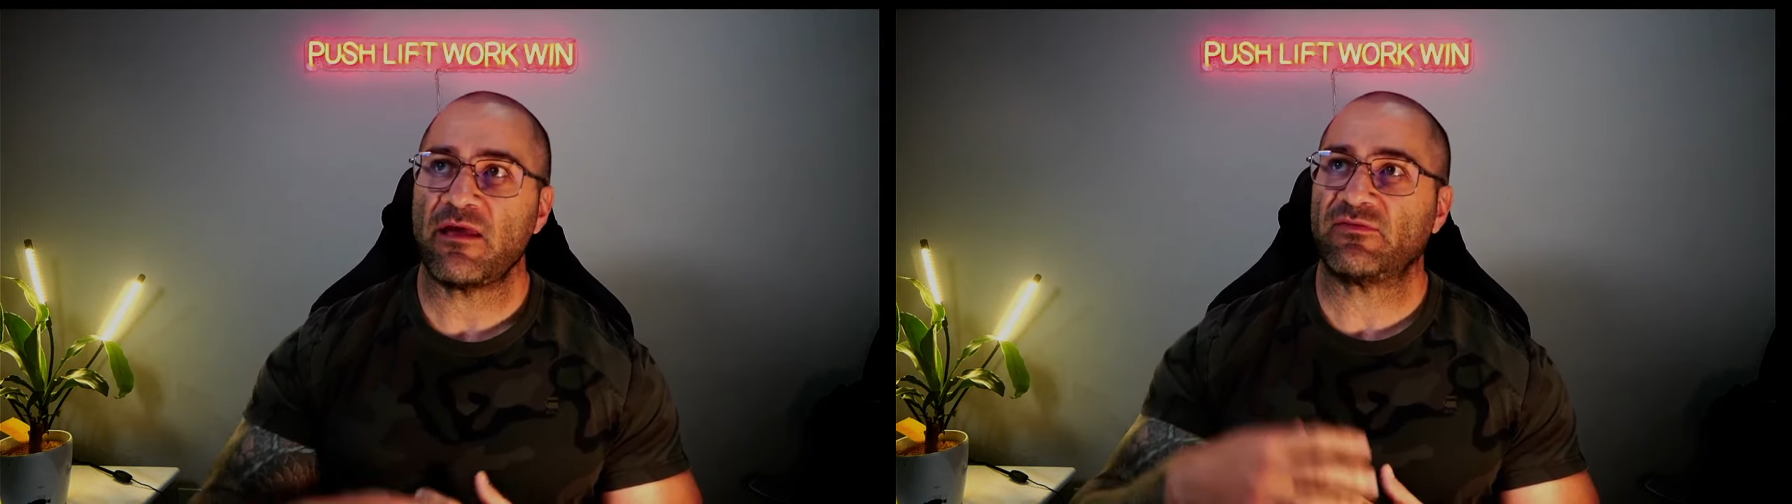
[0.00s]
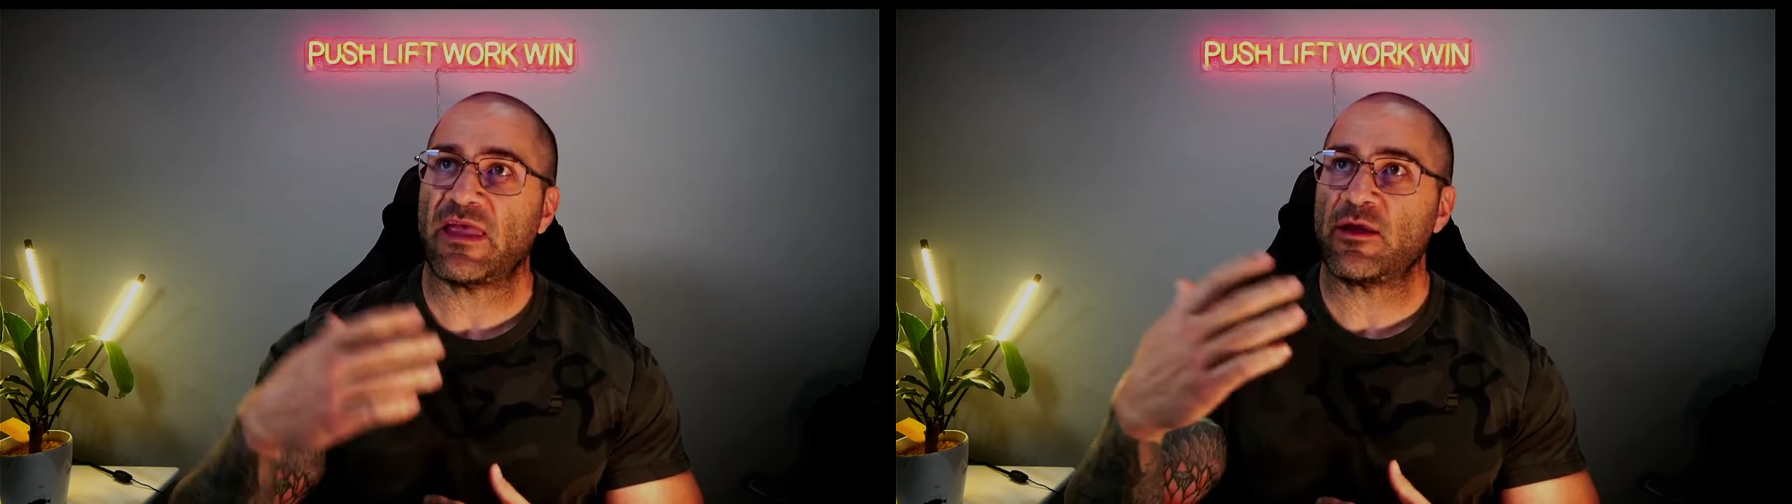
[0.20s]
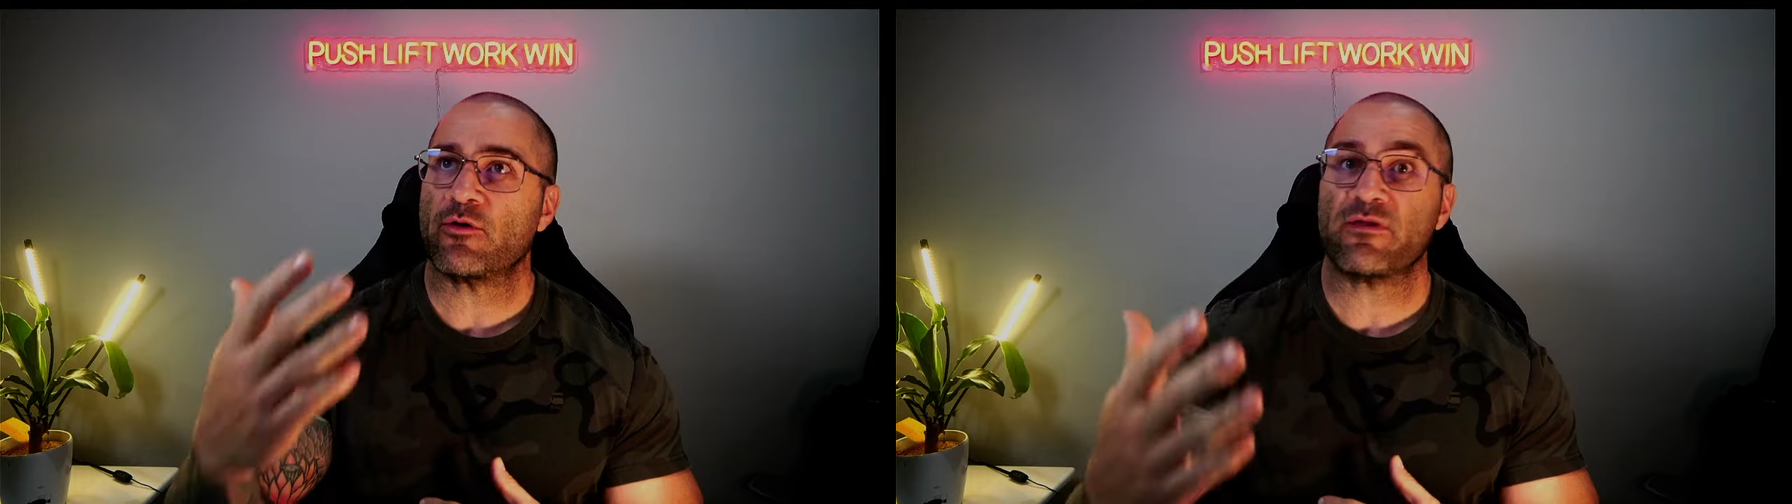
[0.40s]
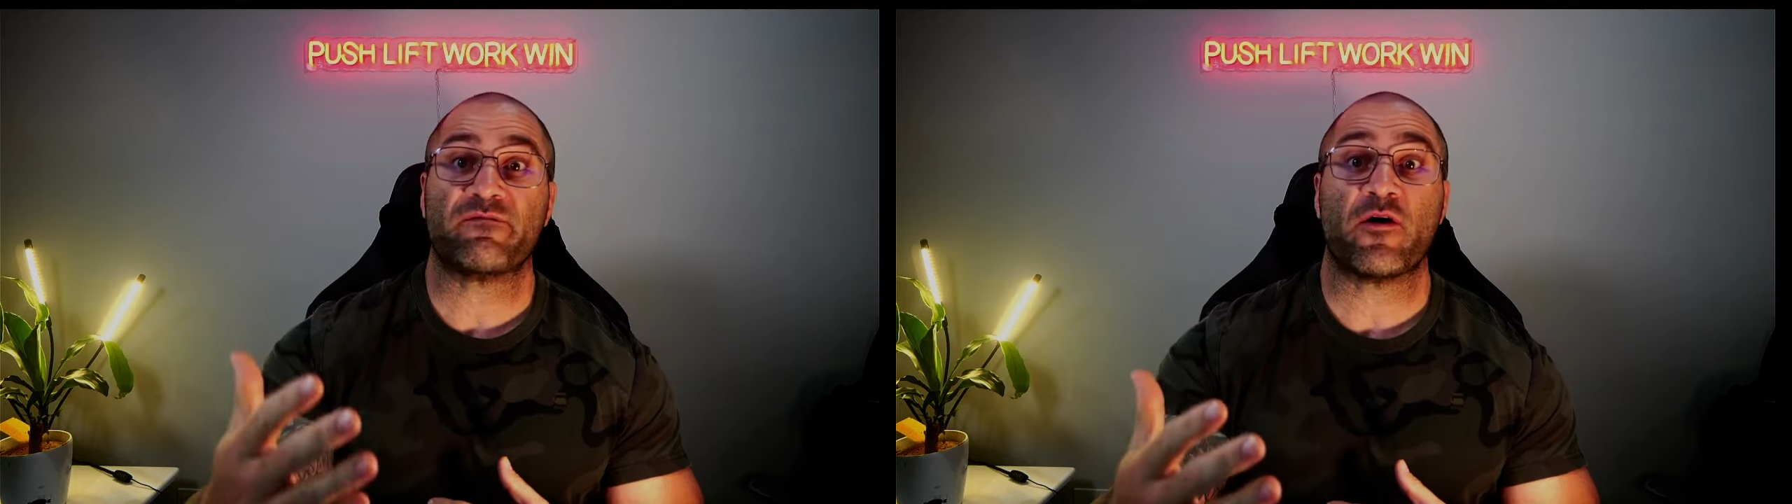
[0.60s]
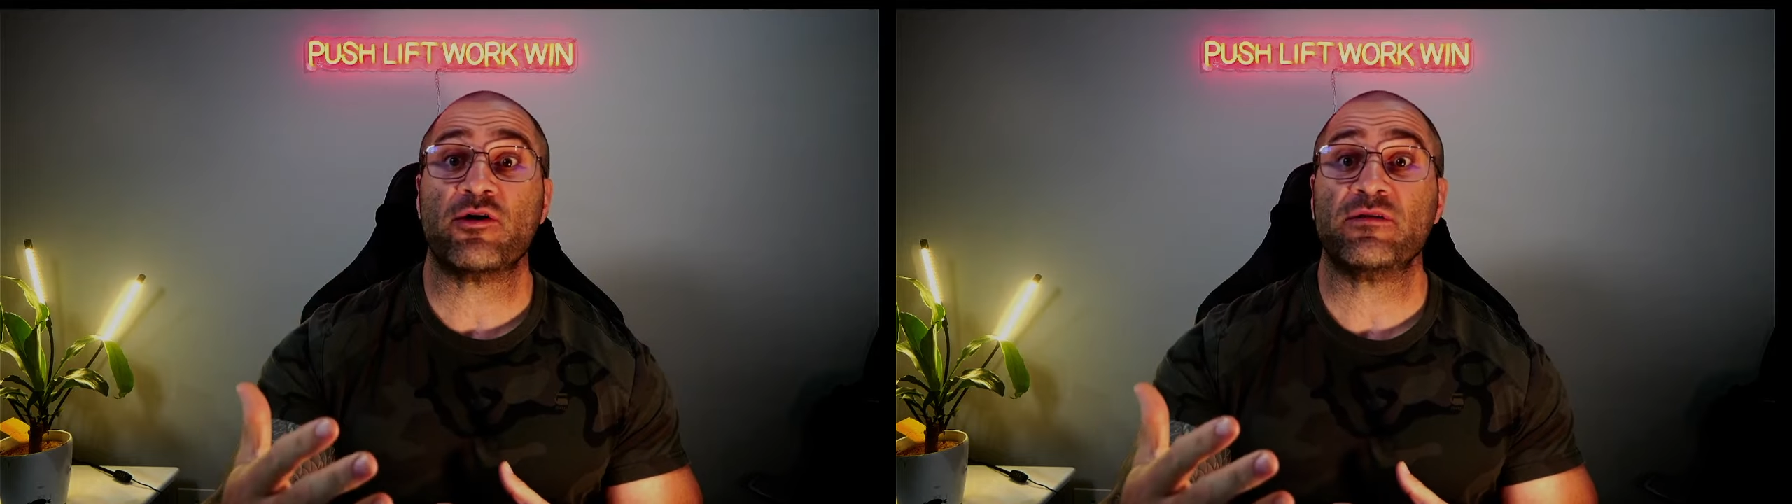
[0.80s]
you're on the phone
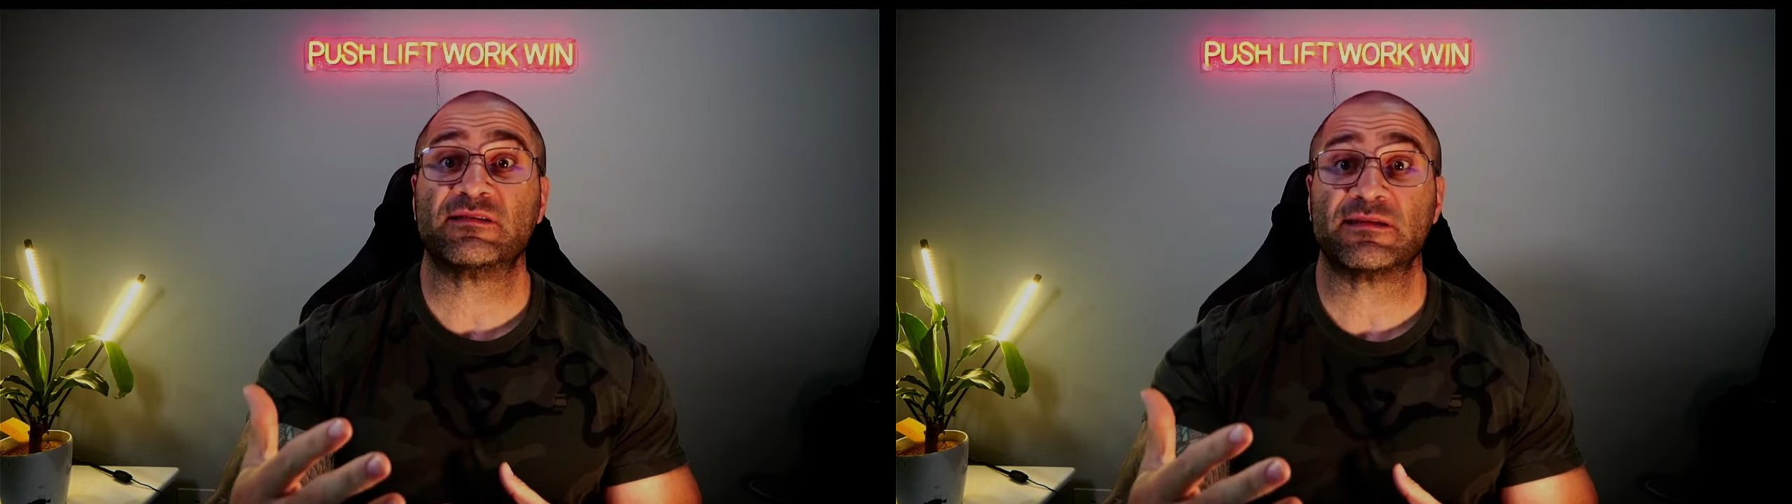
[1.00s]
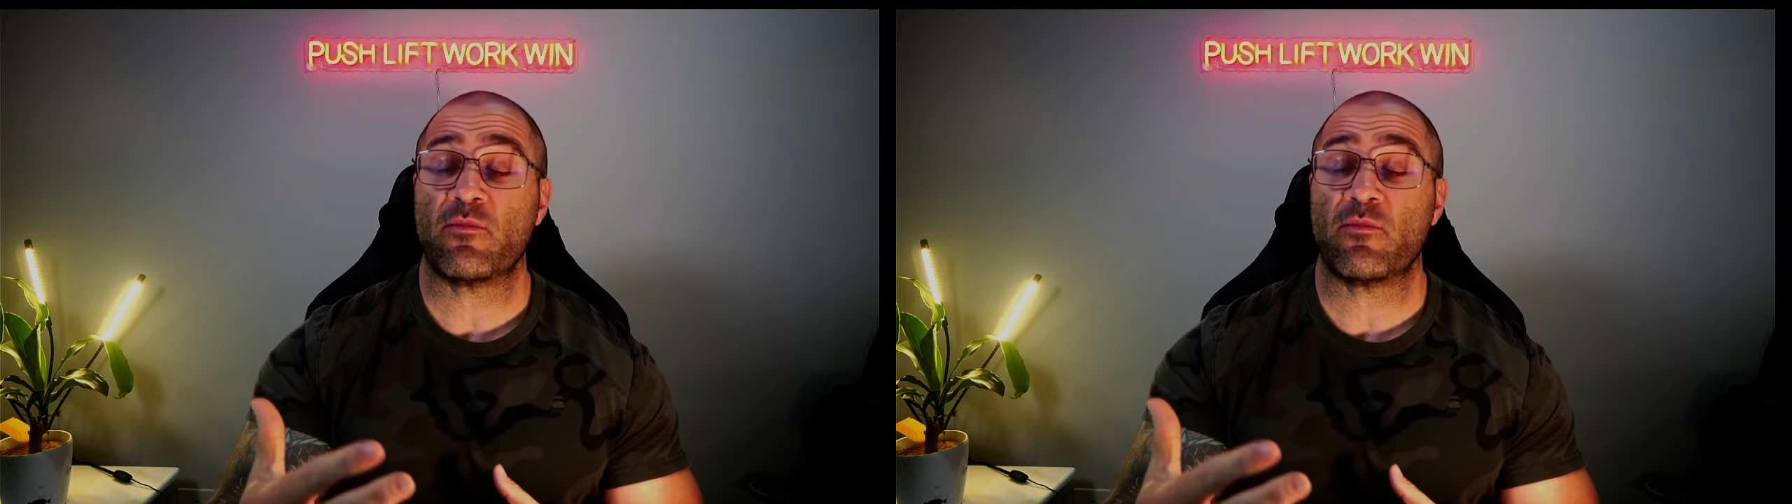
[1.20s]
to someone